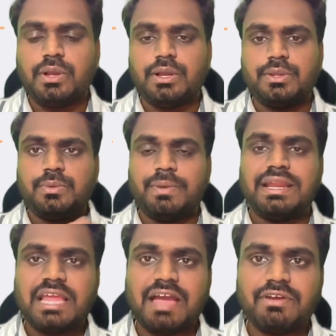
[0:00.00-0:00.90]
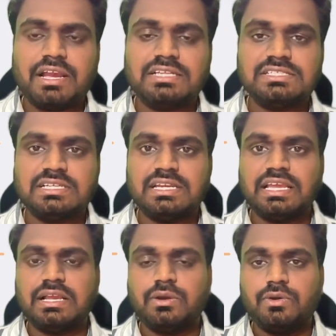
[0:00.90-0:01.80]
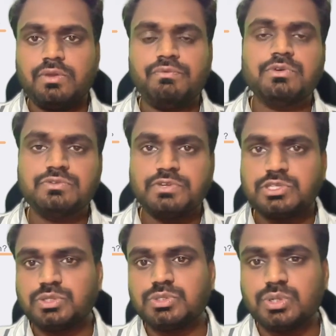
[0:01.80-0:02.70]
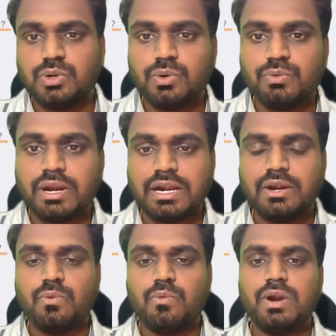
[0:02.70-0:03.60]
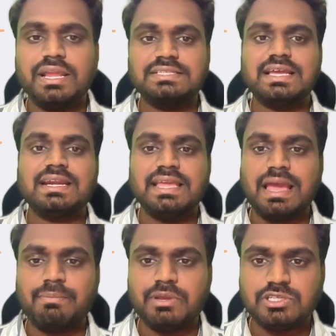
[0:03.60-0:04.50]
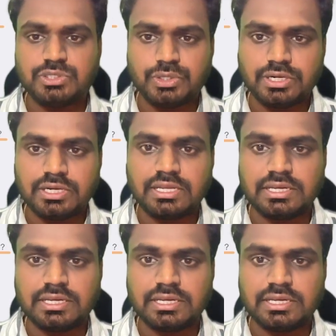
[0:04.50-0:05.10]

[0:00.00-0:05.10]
you might have a concern like, if you switch to Zoho One, what exactly happens to your